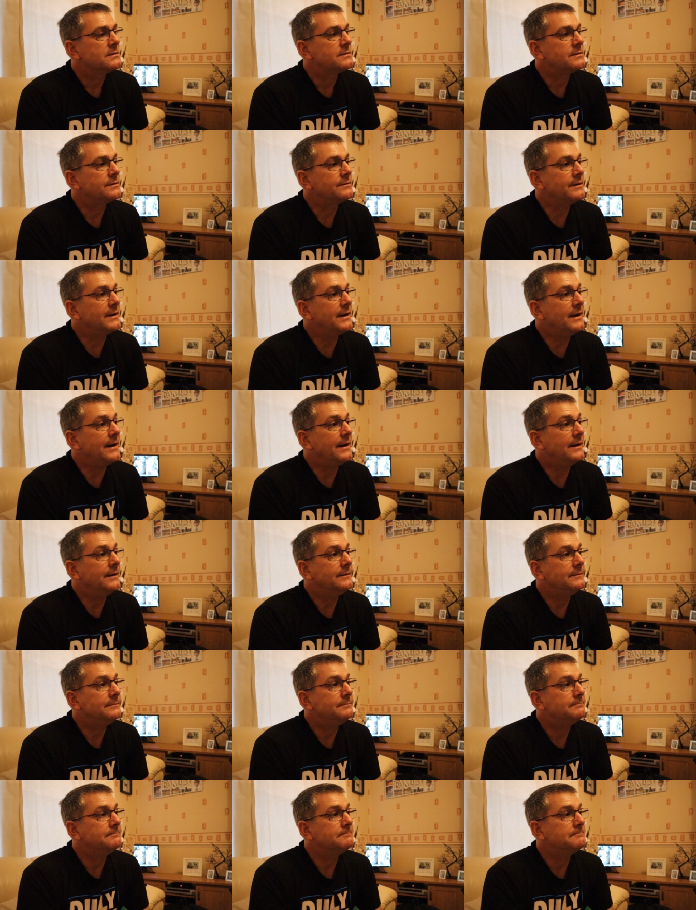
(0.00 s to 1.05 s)
So yeah,
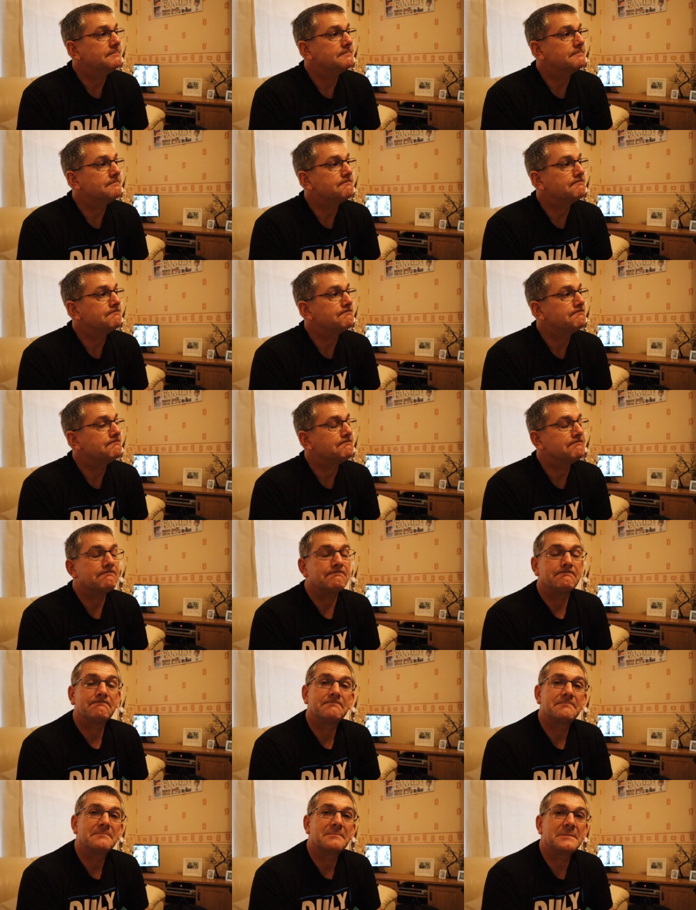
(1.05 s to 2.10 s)

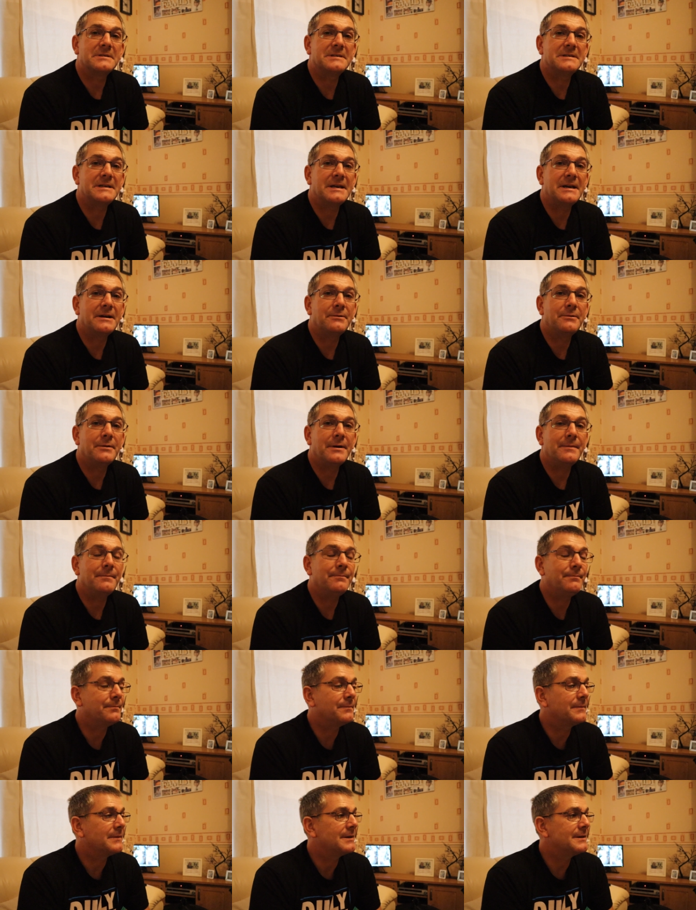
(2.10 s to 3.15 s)
let's see
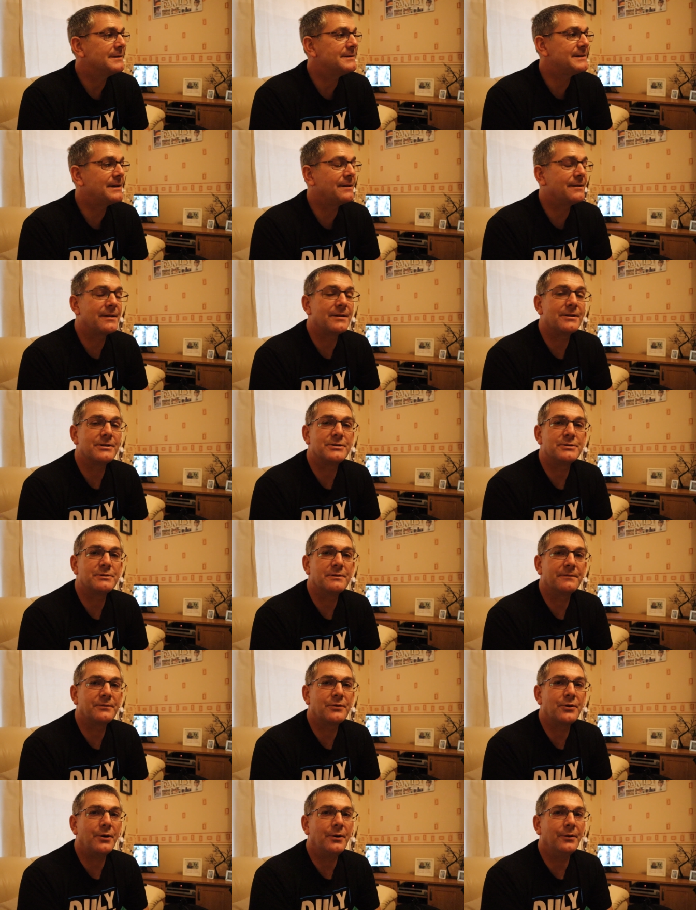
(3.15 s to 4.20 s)
how the other two
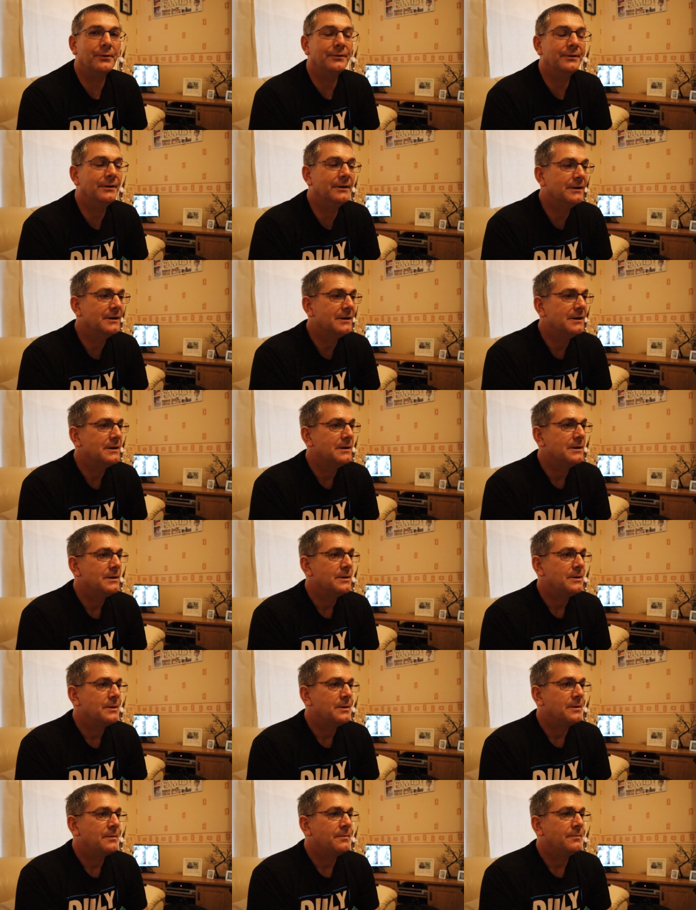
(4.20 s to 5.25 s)
have got on.
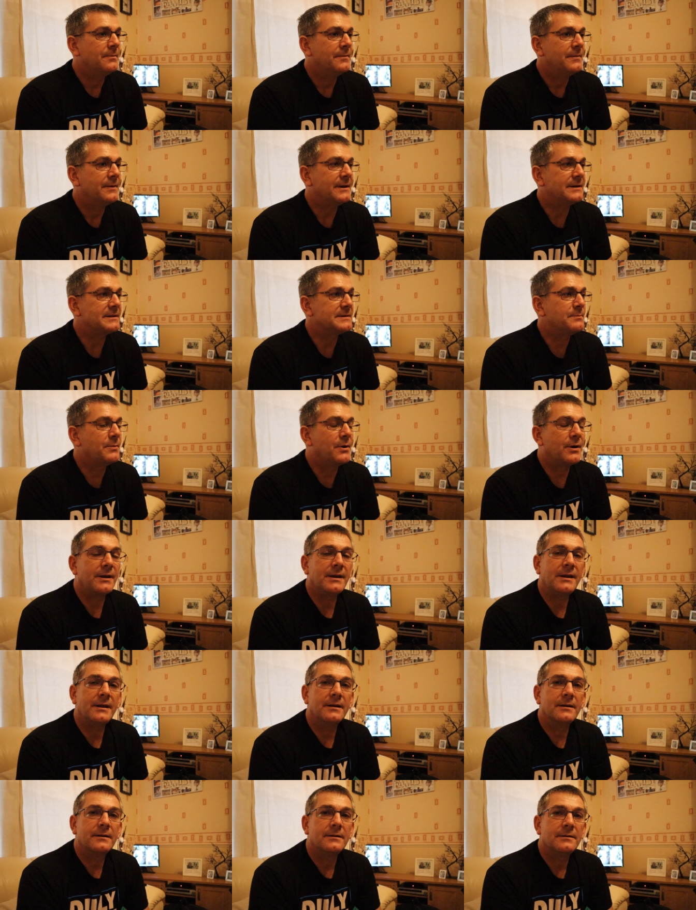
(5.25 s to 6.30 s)
That's
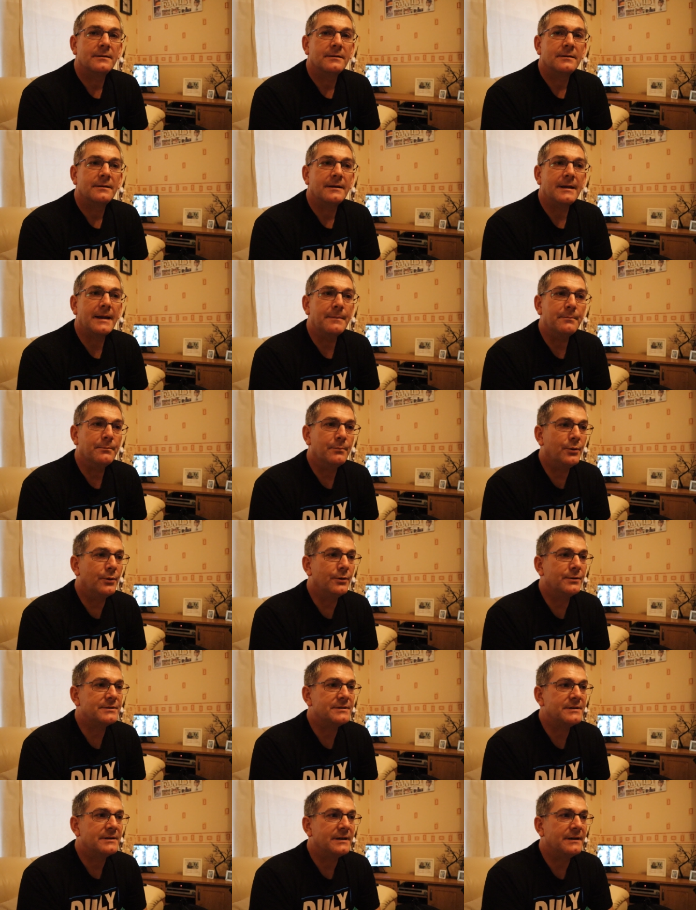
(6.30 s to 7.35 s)
my
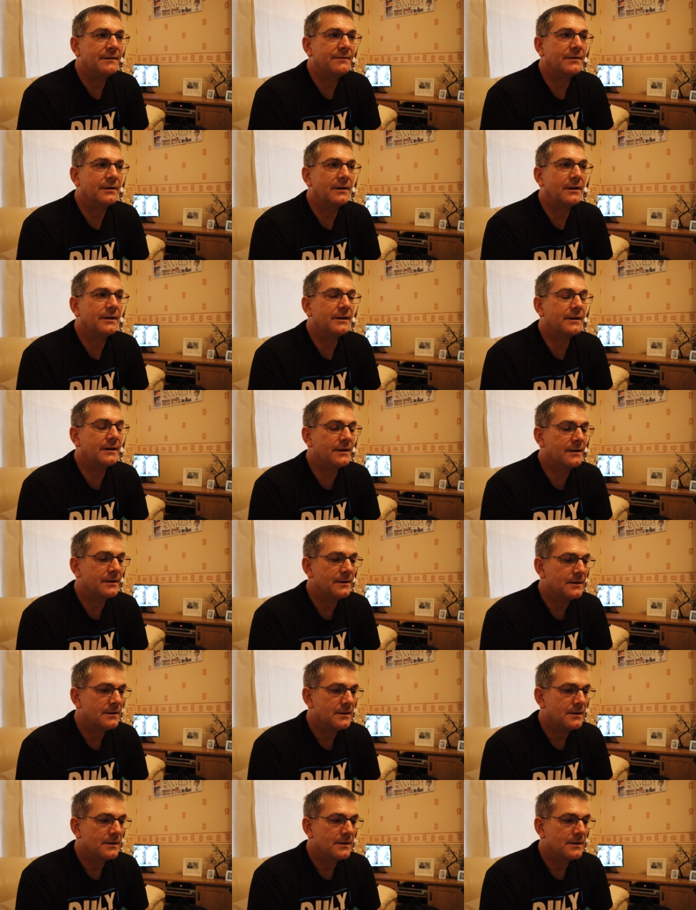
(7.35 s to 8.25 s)
input, if you like.